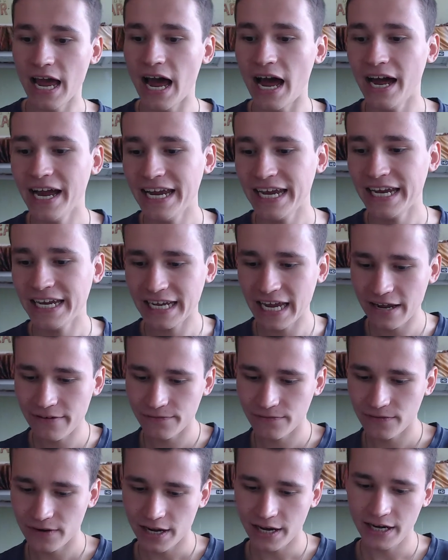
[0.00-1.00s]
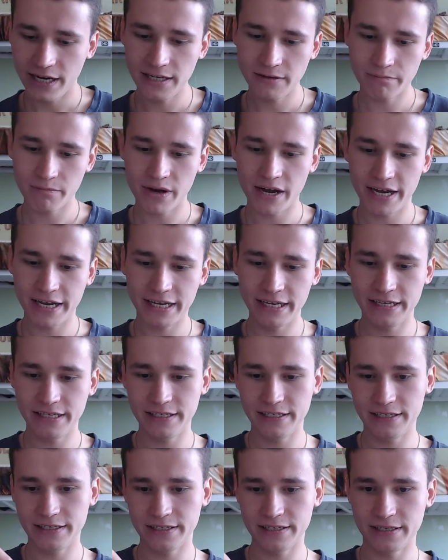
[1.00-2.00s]
i have in my
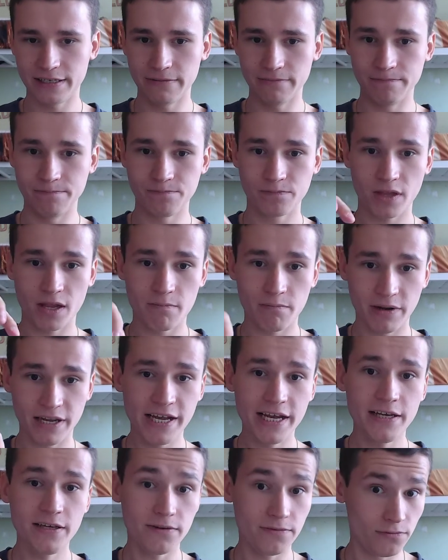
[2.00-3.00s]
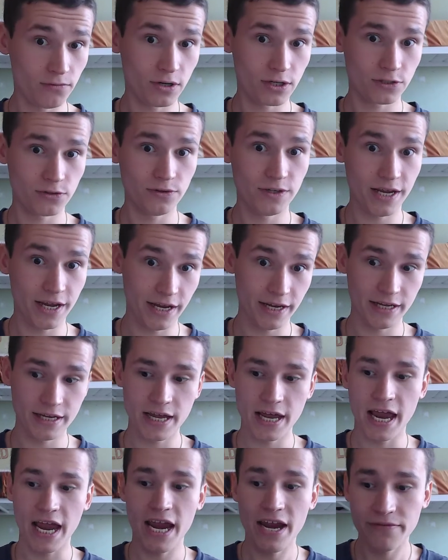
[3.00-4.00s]
um, plan for today
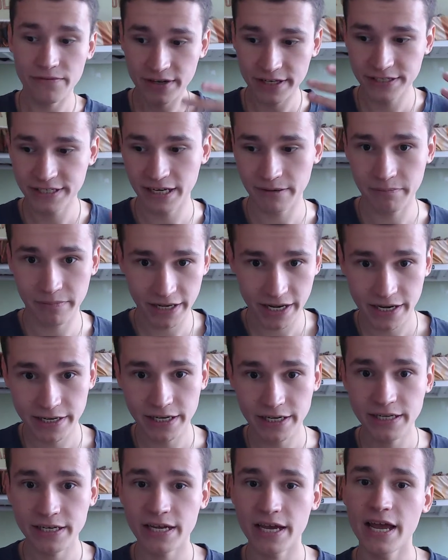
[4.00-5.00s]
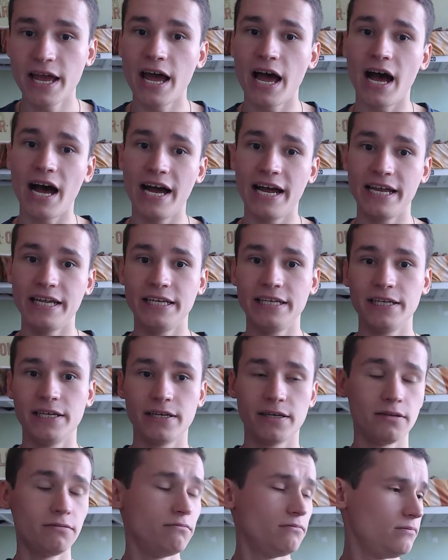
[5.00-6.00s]
everyday planning i uh,